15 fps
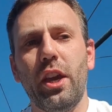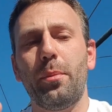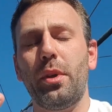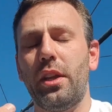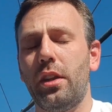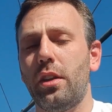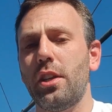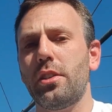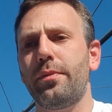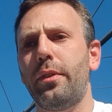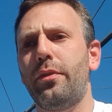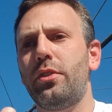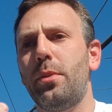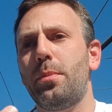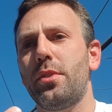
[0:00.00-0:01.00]
I mean, it is
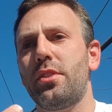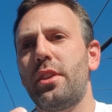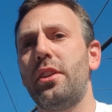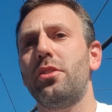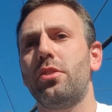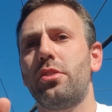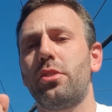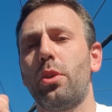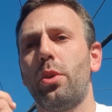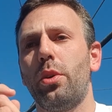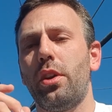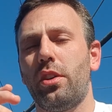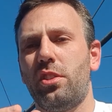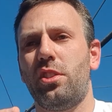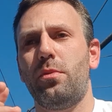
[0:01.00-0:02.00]
50%, so
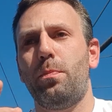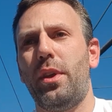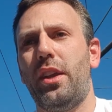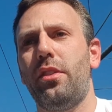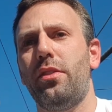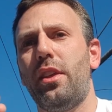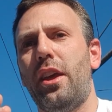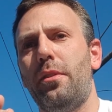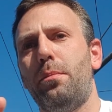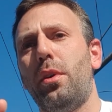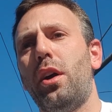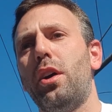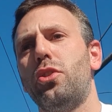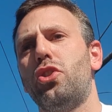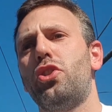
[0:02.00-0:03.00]
expect that
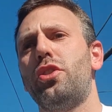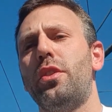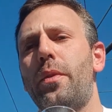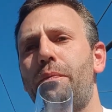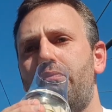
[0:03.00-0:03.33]
punch.